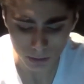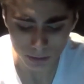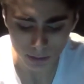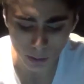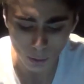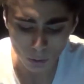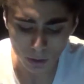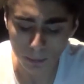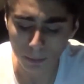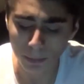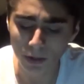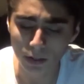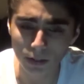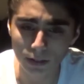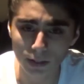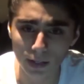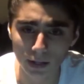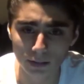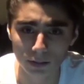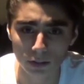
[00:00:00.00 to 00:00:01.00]
Now,
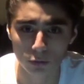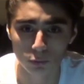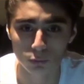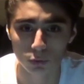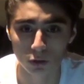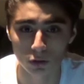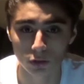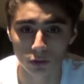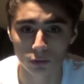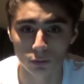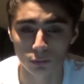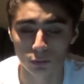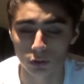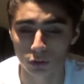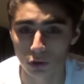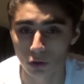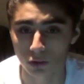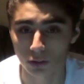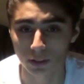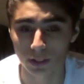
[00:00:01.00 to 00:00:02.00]
comparing that to the
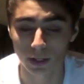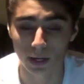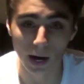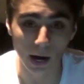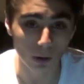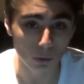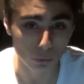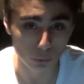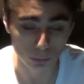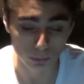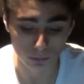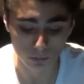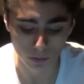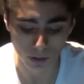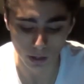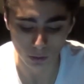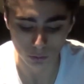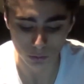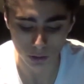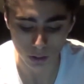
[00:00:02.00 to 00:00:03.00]
results that our group
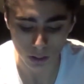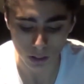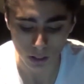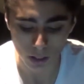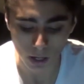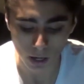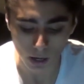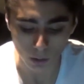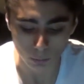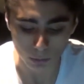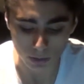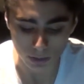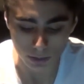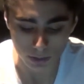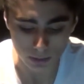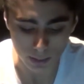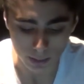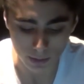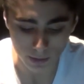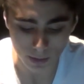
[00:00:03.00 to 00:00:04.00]
found, we can
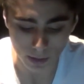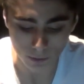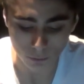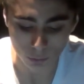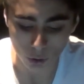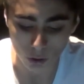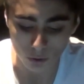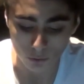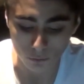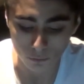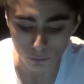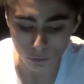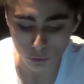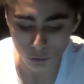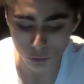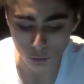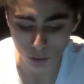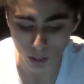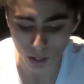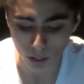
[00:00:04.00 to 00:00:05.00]
say that for our
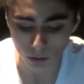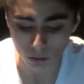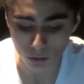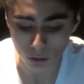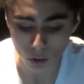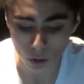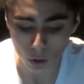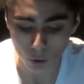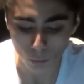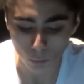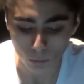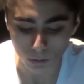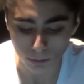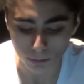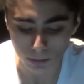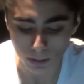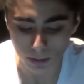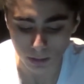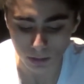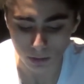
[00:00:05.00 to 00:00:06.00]
first trial, we
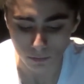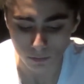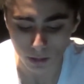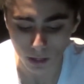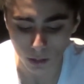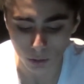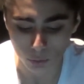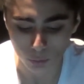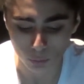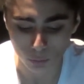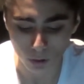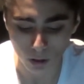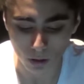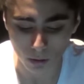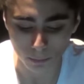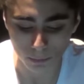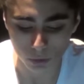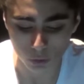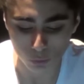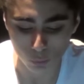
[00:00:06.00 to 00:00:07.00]
obtained a value
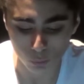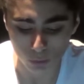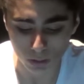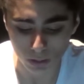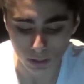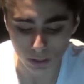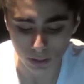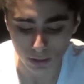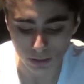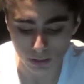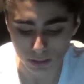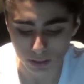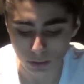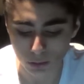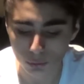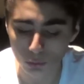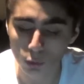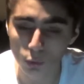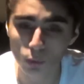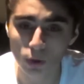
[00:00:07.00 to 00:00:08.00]
between
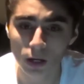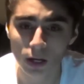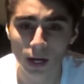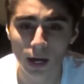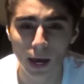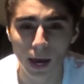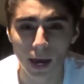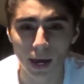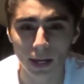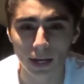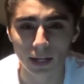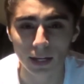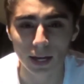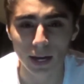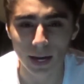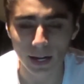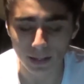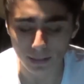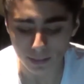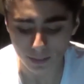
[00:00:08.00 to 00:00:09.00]
0 and
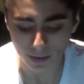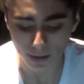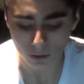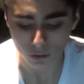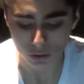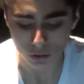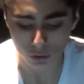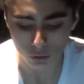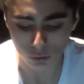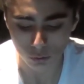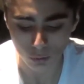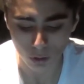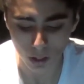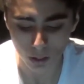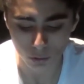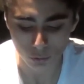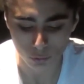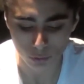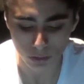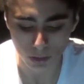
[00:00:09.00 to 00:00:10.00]

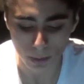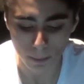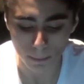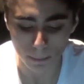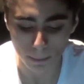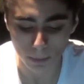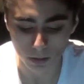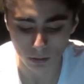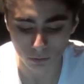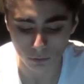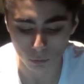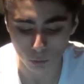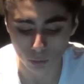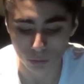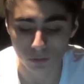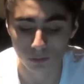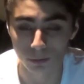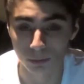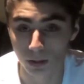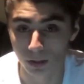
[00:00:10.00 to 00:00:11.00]
8,200
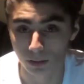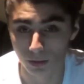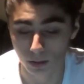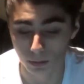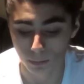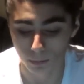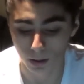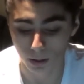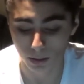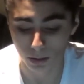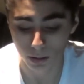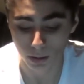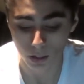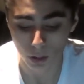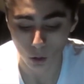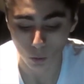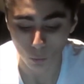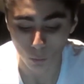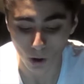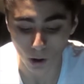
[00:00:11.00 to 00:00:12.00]
millivolts for benthic mud,
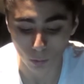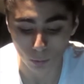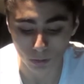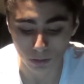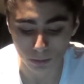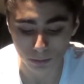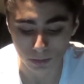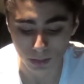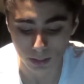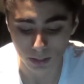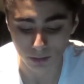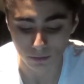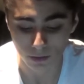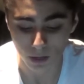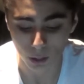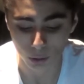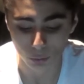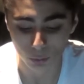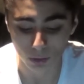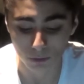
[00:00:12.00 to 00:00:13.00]
while we obtained a
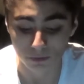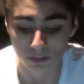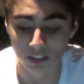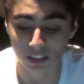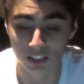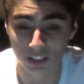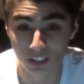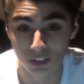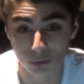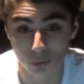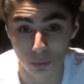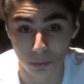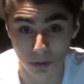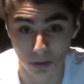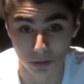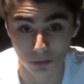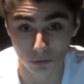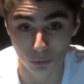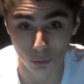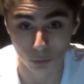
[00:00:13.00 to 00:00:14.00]
value of 0
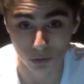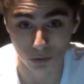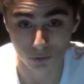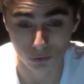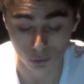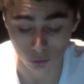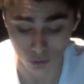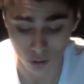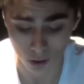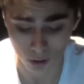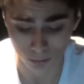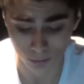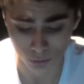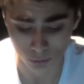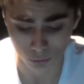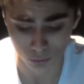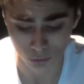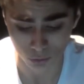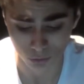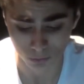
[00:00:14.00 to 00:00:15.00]
millivolts for
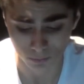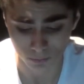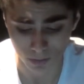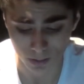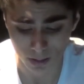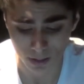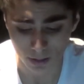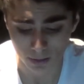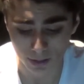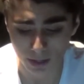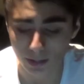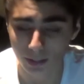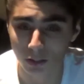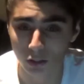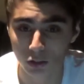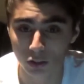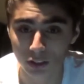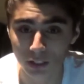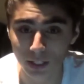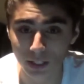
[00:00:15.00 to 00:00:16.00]
topsoil. Then in
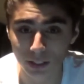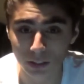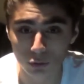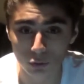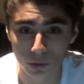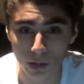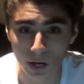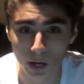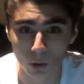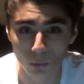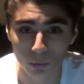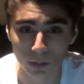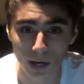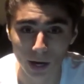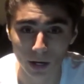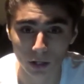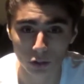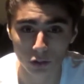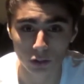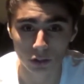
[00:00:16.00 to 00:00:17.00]
our second trial, we
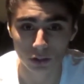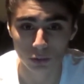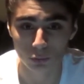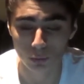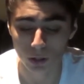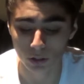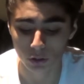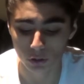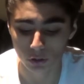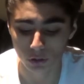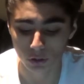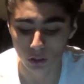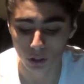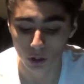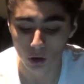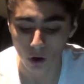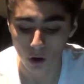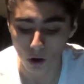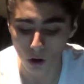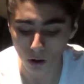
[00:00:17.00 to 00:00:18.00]
actually registered a
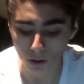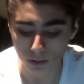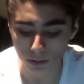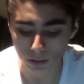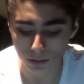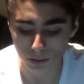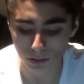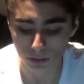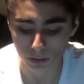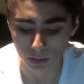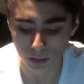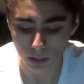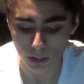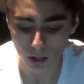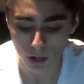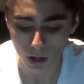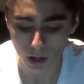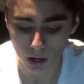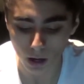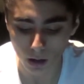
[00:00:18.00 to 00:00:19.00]
constant
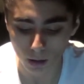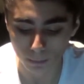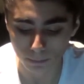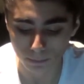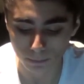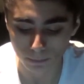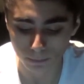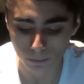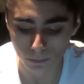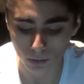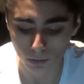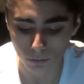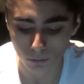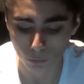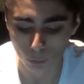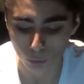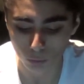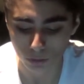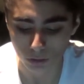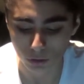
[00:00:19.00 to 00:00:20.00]

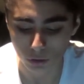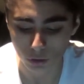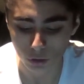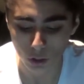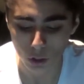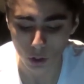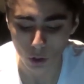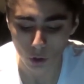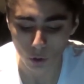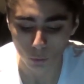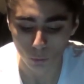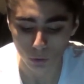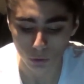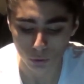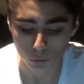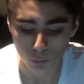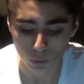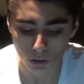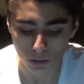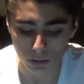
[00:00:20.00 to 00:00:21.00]
voltage,
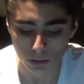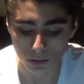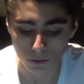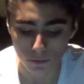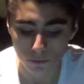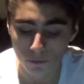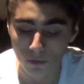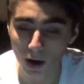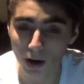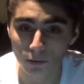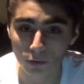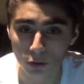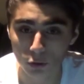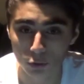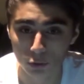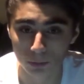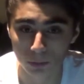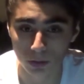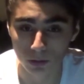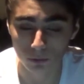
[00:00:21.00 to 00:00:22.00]
which was
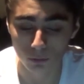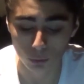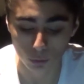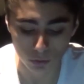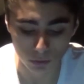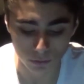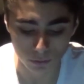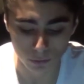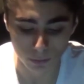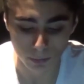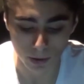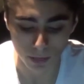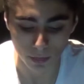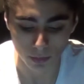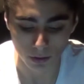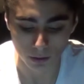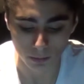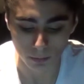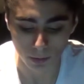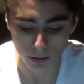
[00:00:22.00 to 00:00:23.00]
500 millivolts for
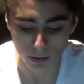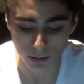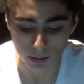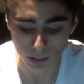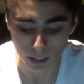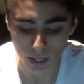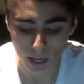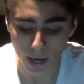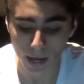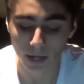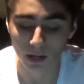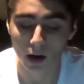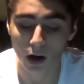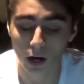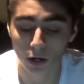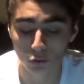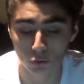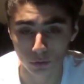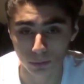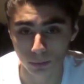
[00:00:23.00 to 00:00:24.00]
benthic mud and
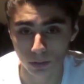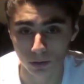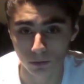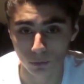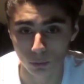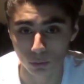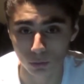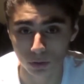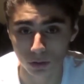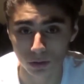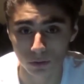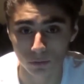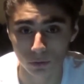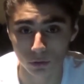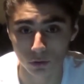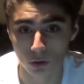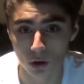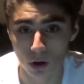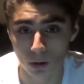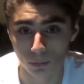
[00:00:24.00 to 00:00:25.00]
100 millivolts
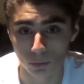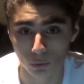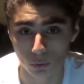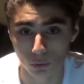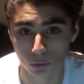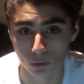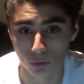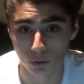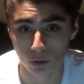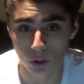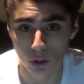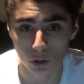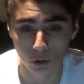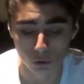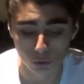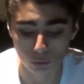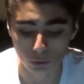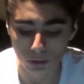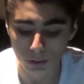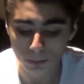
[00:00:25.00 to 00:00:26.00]
for topsoil.
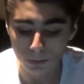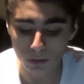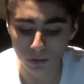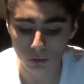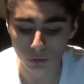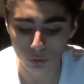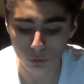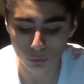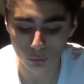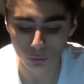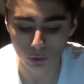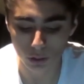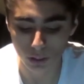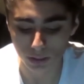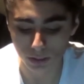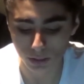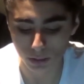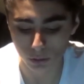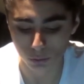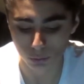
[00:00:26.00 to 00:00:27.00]
So similar to
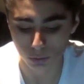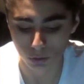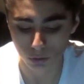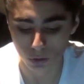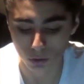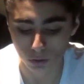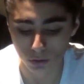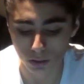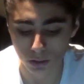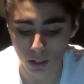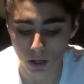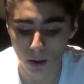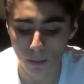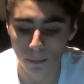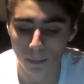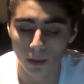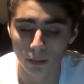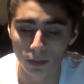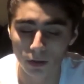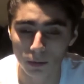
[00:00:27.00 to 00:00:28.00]
Jessica's results,
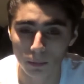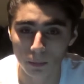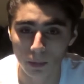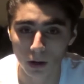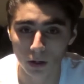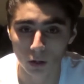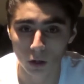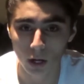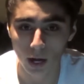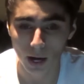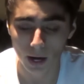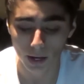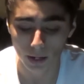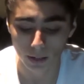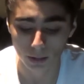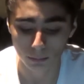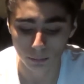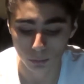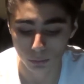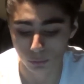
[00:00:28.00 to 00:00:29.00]
benthic mud
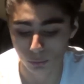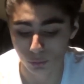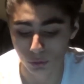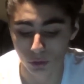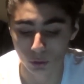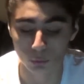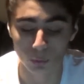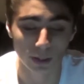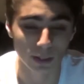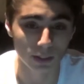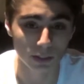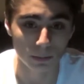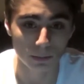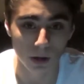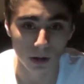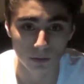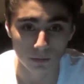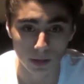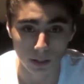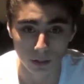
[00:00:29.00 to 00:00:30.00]
had produced the greatest
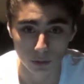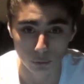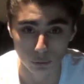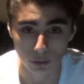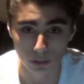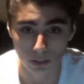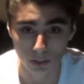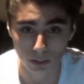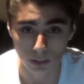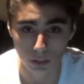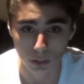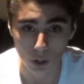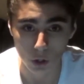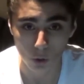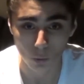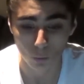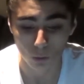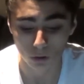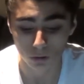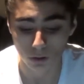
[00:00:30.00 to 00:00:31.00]
amount of electricity,
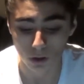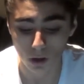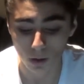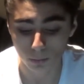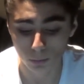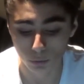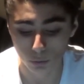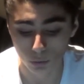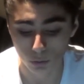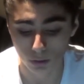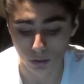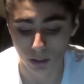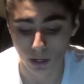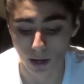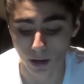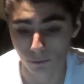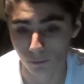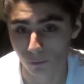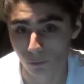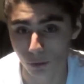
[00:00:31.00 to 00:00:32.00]
while topsoil
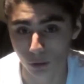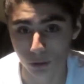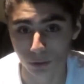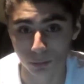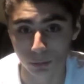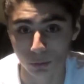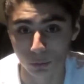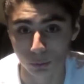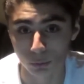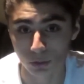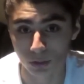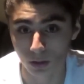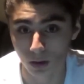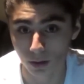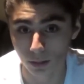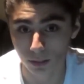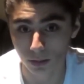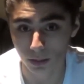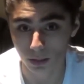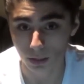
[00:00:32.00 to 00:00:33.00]
at first produced
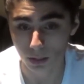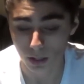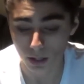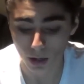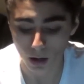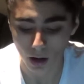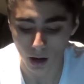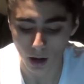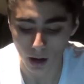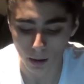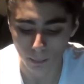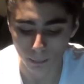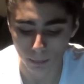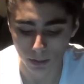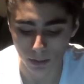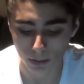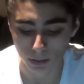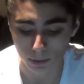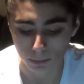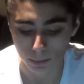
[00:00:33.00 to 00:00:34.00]
nothing,
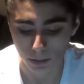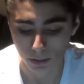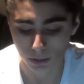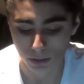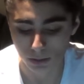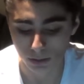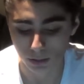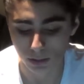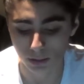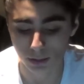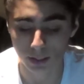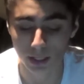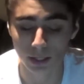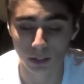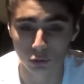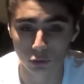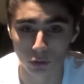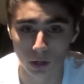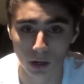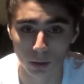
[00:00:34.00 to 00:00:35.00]
but in comparison to the
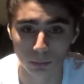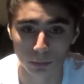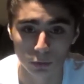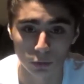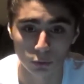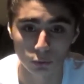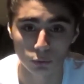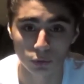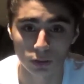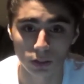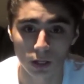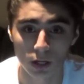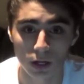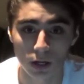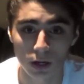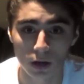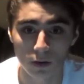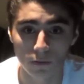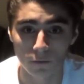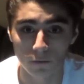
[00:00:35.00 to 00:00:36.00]
second trial produced
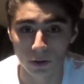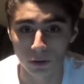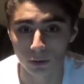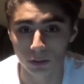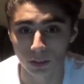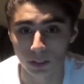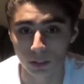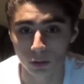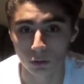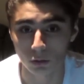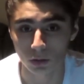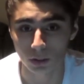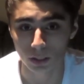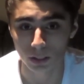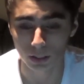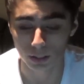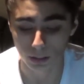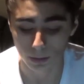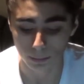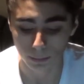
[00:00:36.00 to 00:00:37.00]
very little
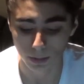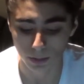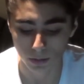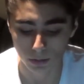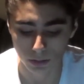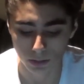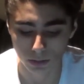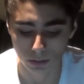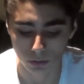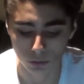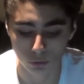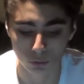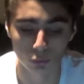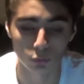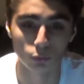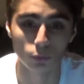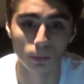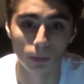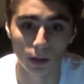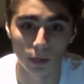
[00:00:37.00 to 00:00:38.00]
in comparison
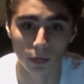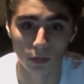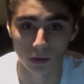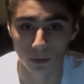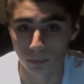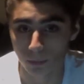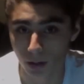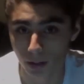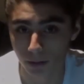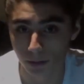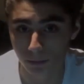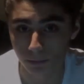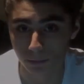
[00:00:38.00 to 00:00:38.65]
to benthic mud.